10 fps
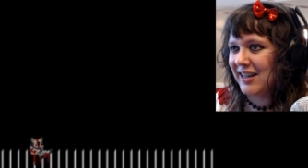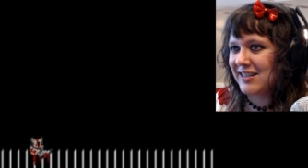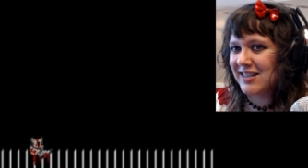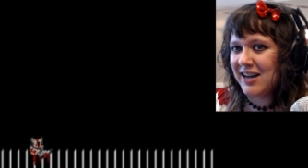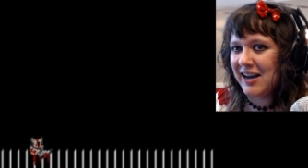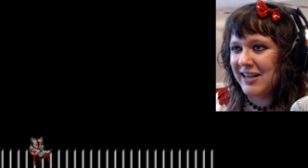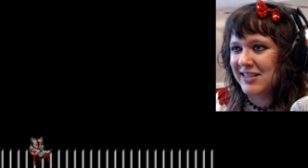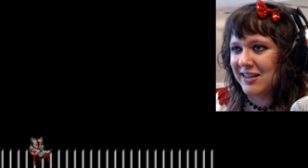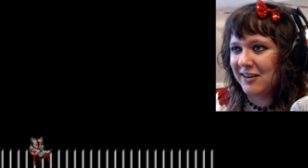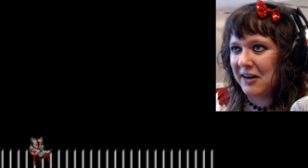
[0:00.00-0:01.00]
That's
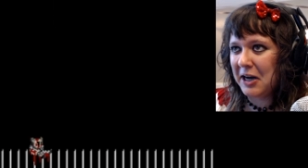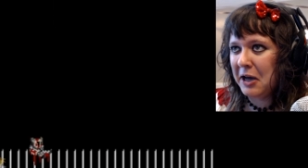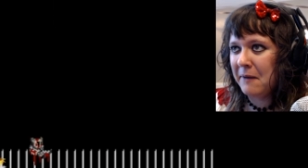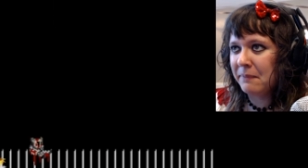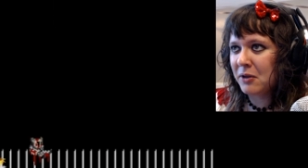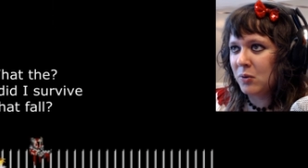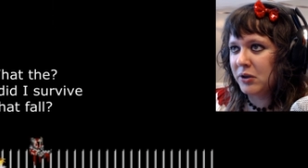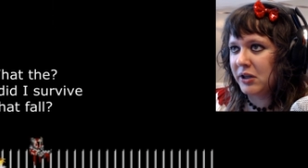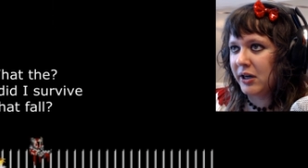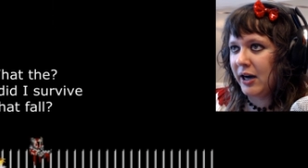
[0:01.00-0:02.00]
nice, alright.
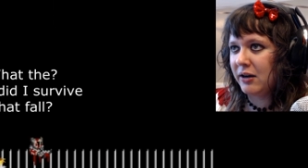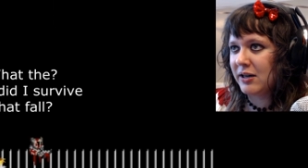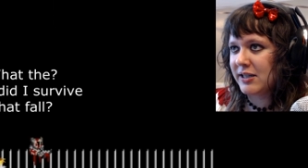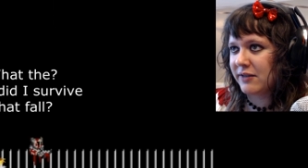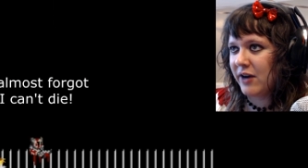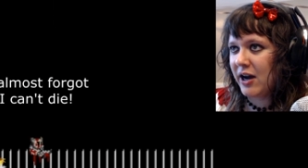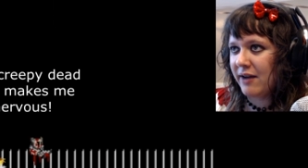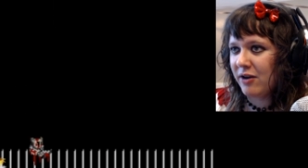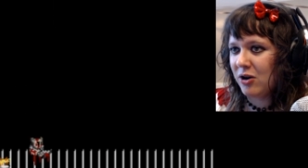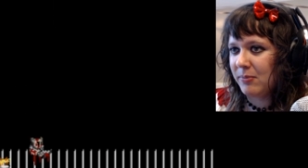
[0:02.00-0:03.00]
What the, how did I
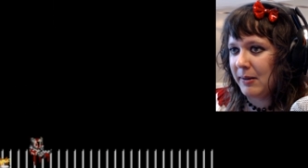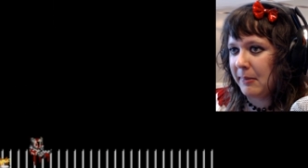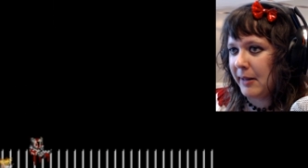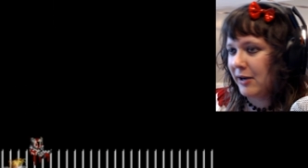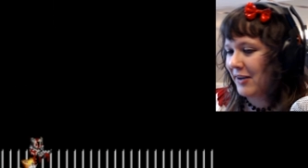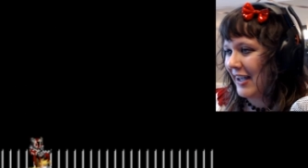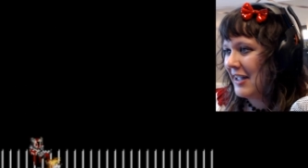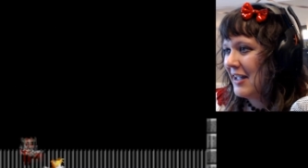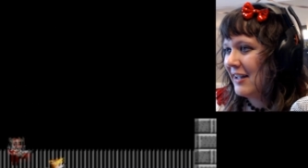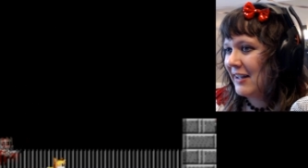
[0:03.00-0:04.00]
survive? Oh, blah, blah, blah, okay.
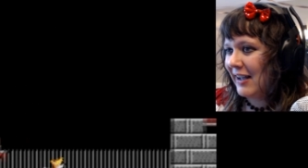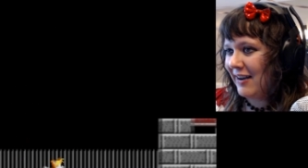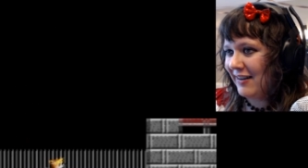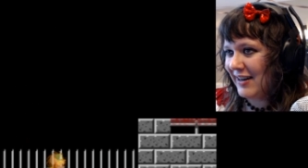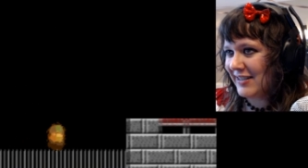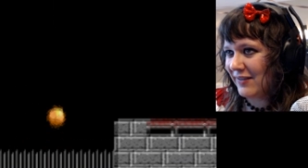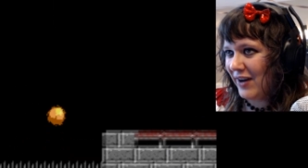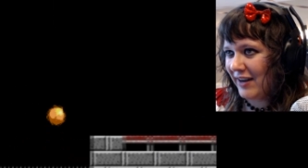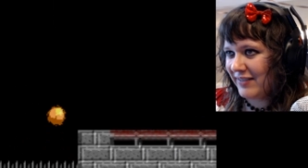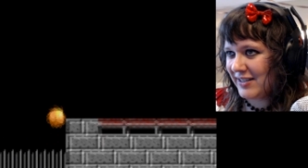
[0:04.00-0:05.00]
How did I
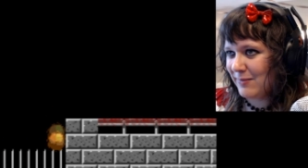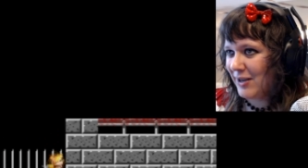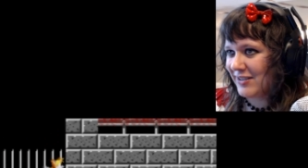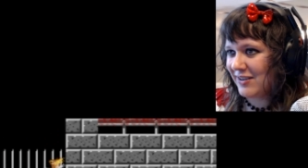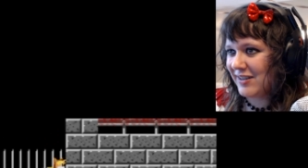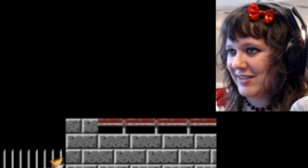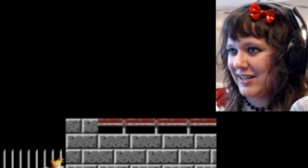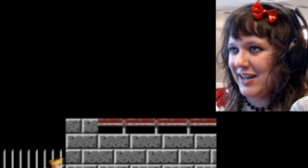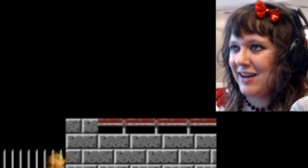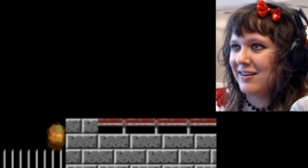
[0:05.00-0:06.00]
survive this
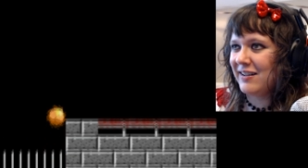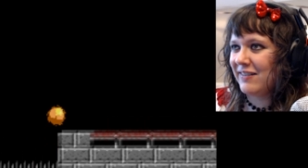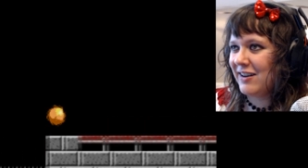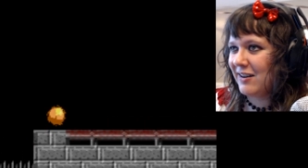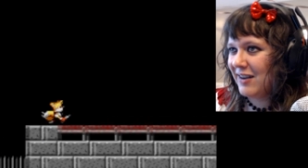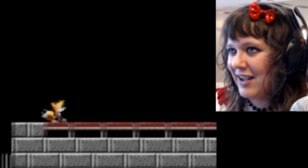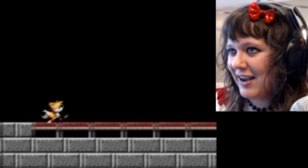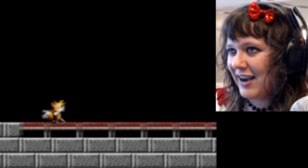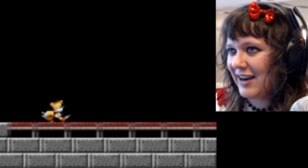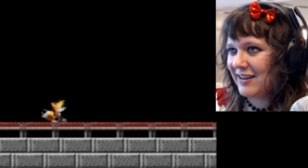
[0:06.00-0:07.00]
monstrosity? I don't even know.
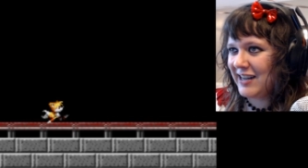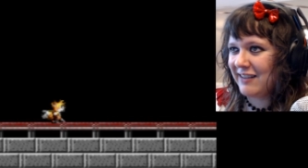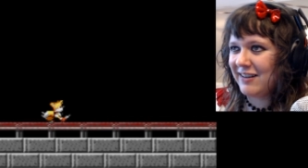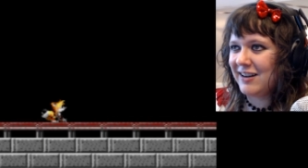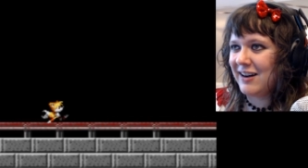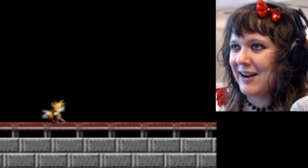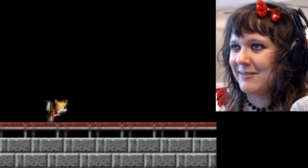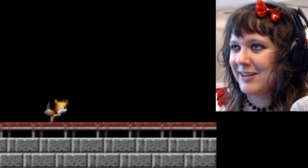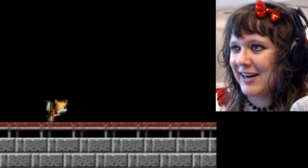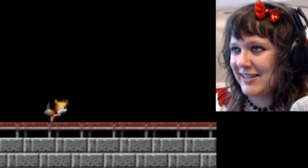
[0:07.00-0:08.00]
I don't even know.
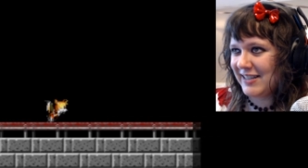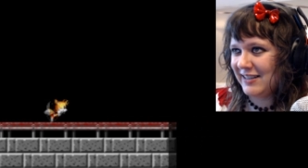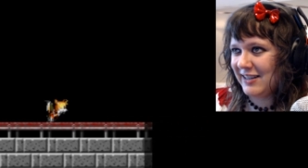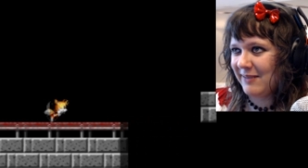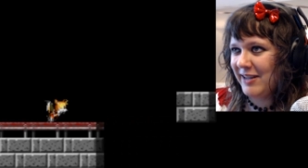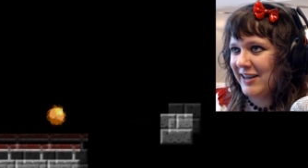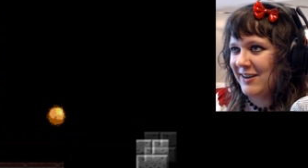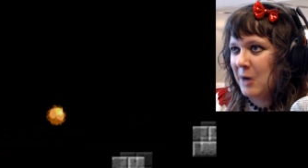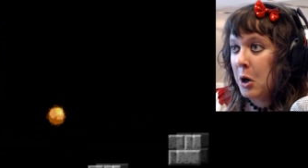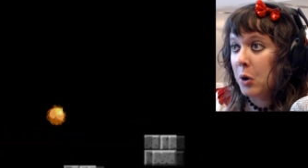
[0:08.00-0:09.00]
I'm crazy. Look at me
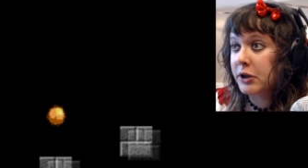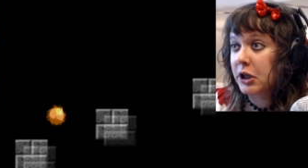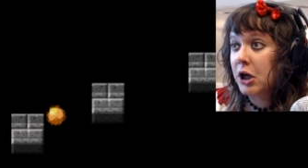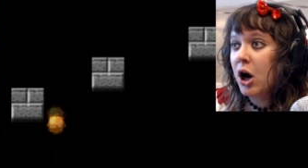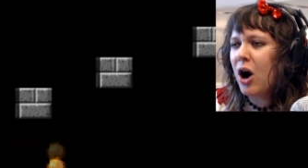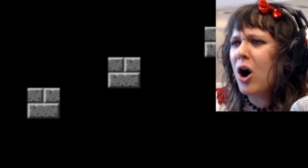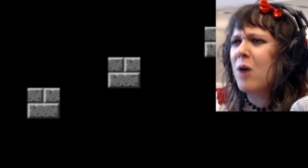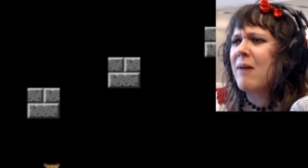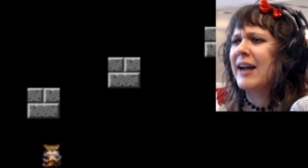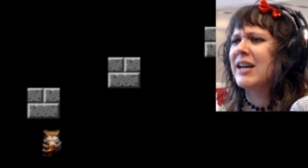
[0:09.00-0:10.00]
go. What the?
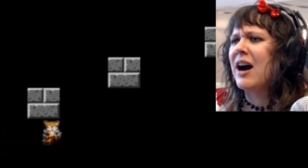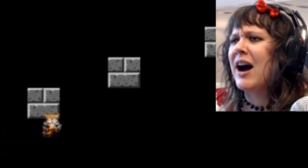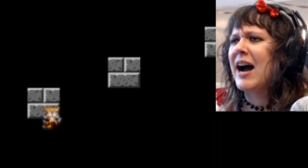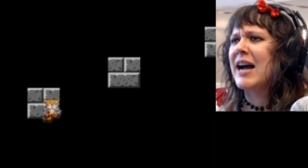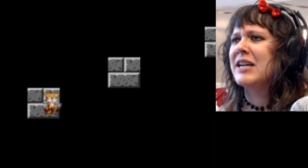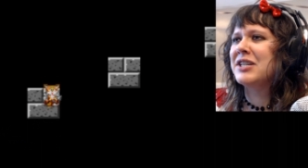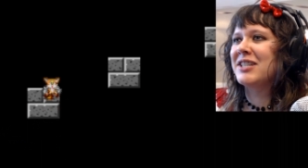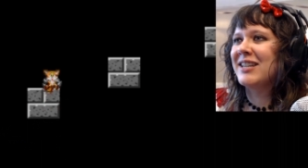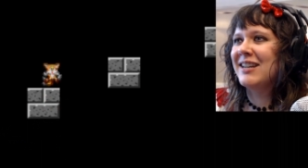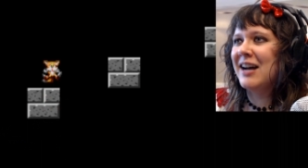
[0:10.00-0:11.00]
Oh my gosh!
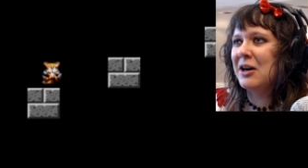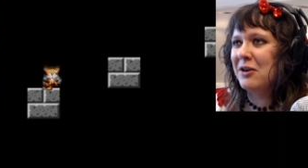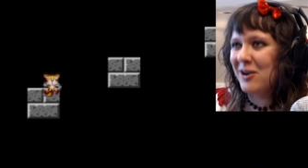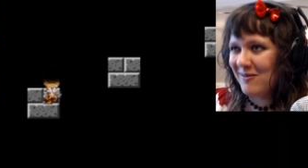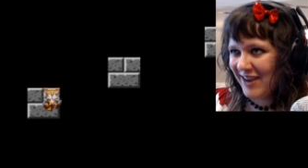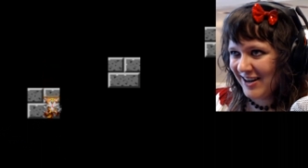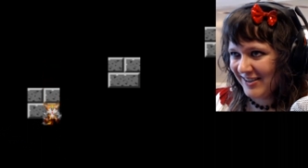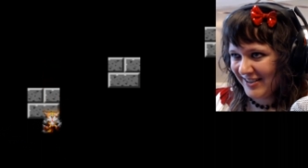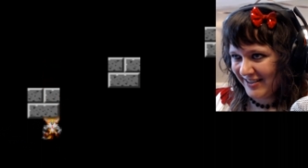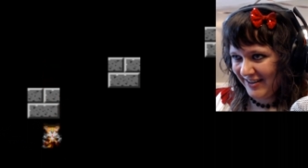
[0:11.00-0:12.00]
I don't know my
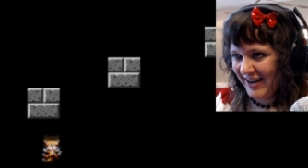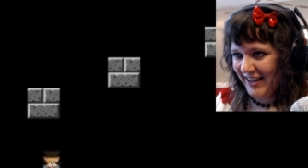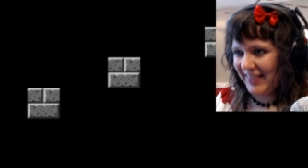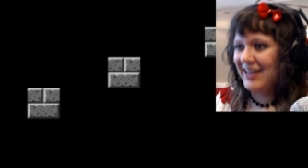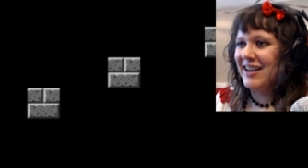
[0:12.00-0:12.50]
own strength.